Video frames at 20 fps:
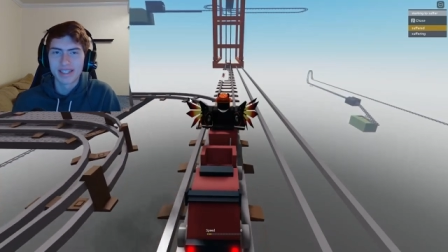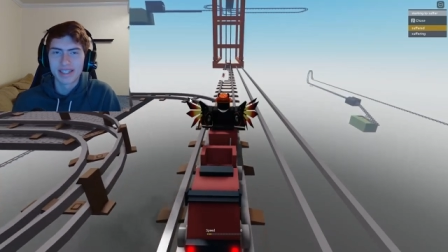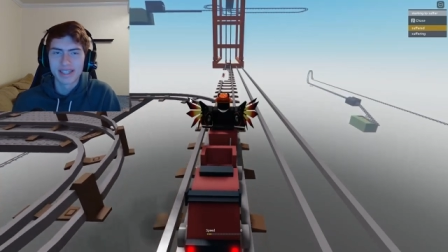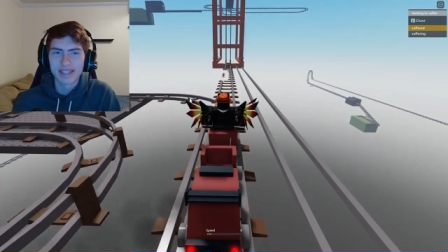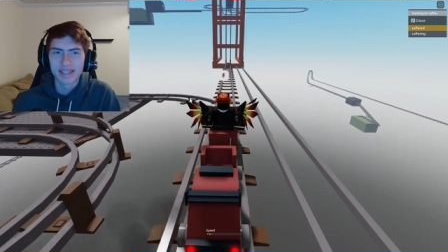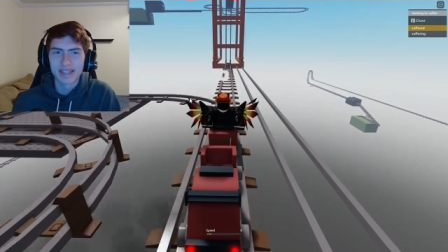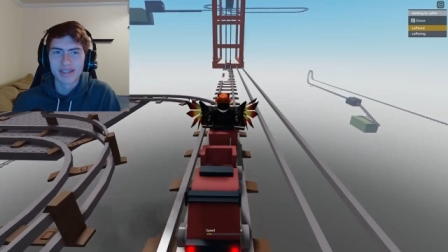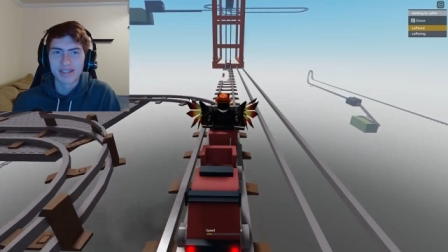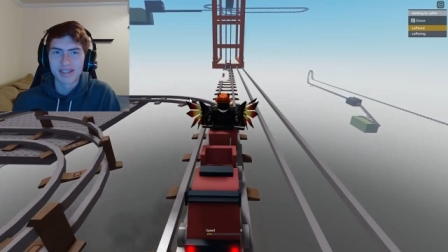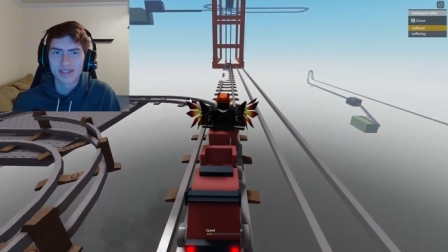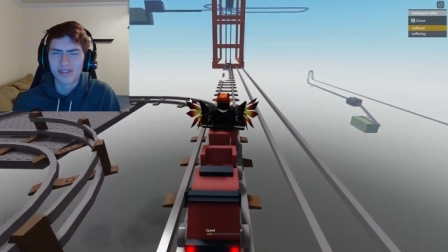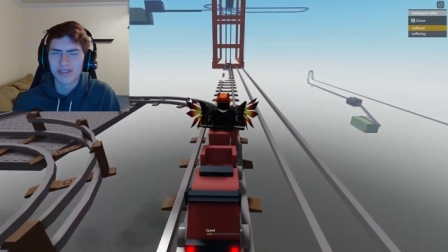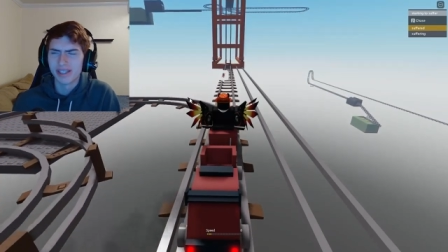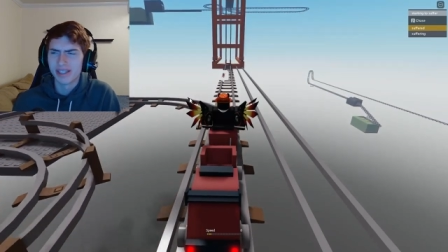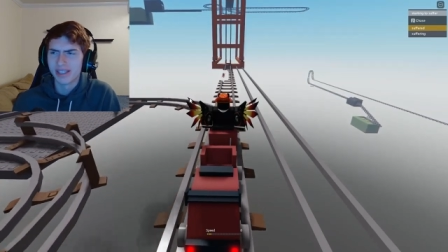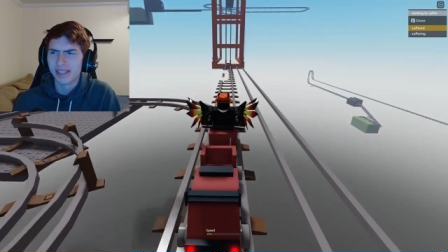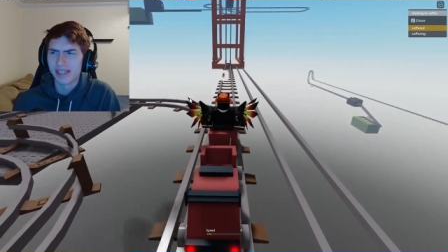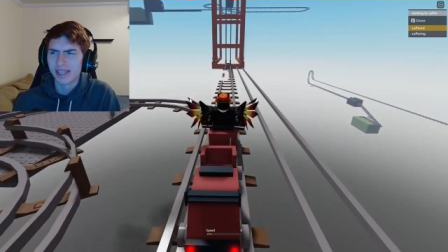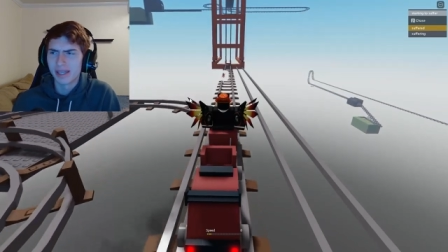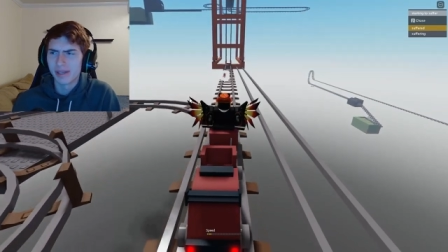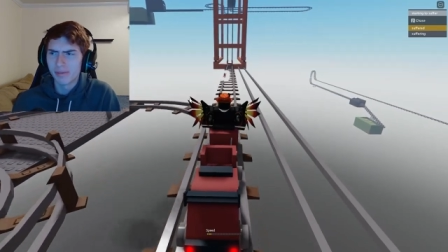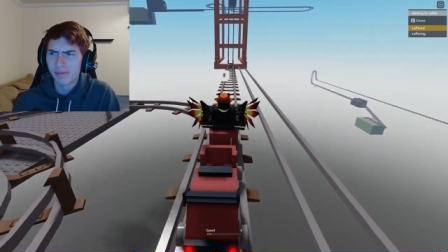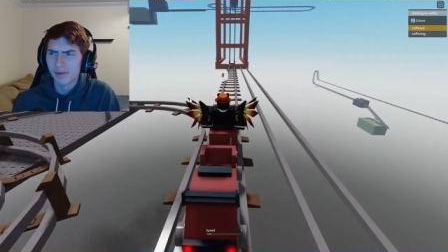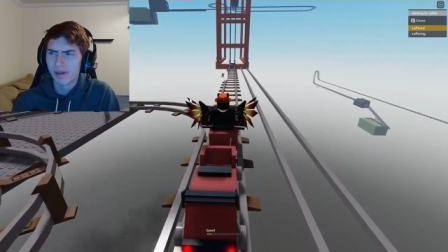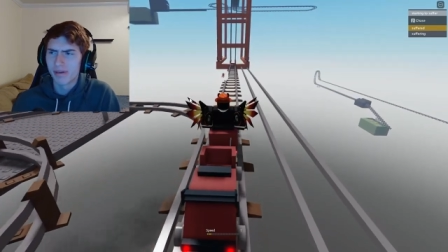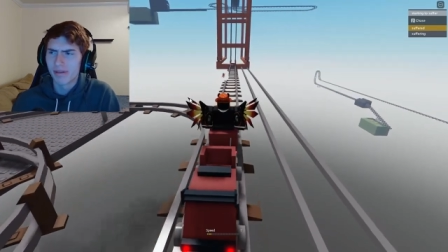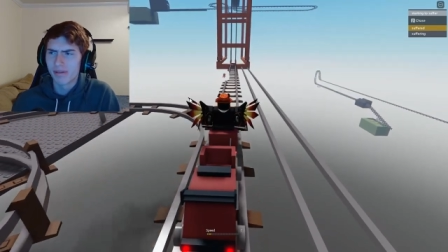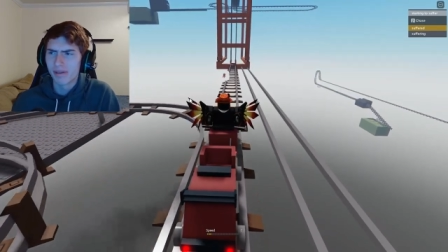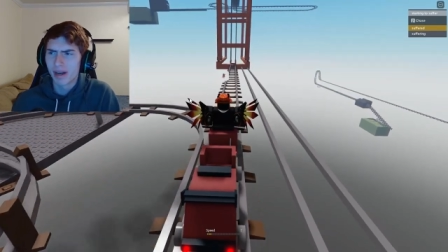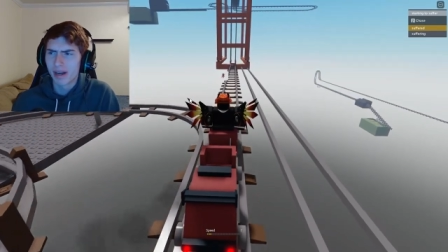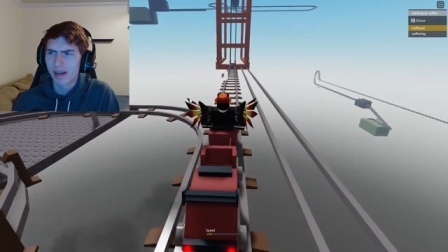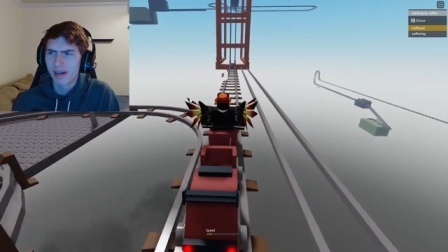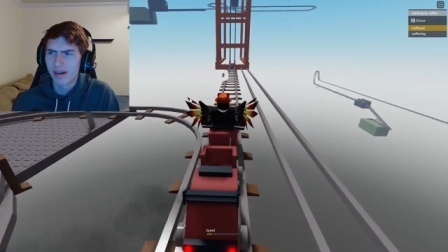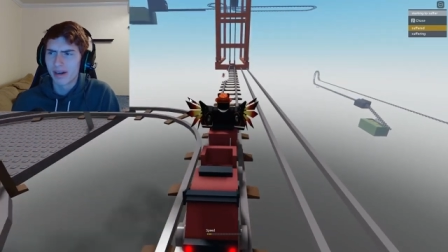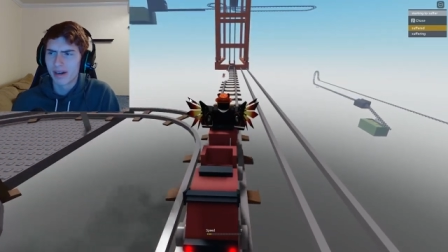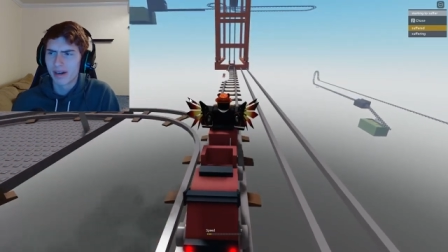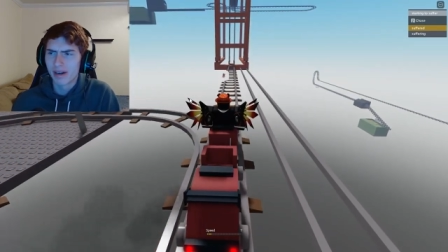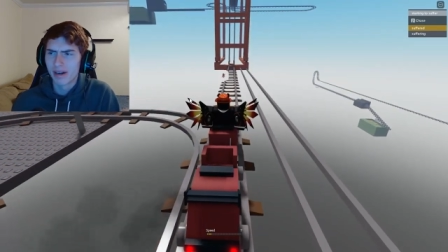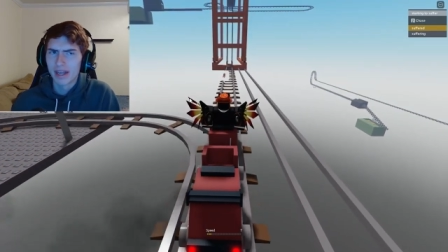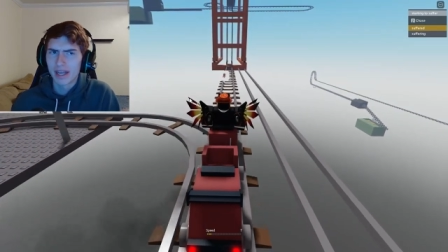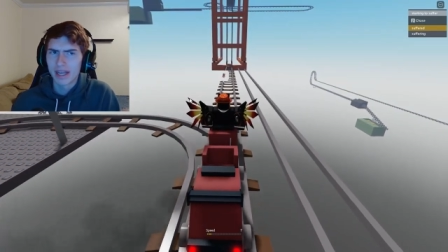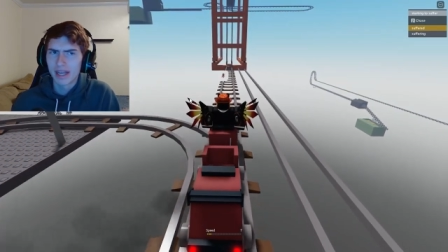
to get to the dehumidifier.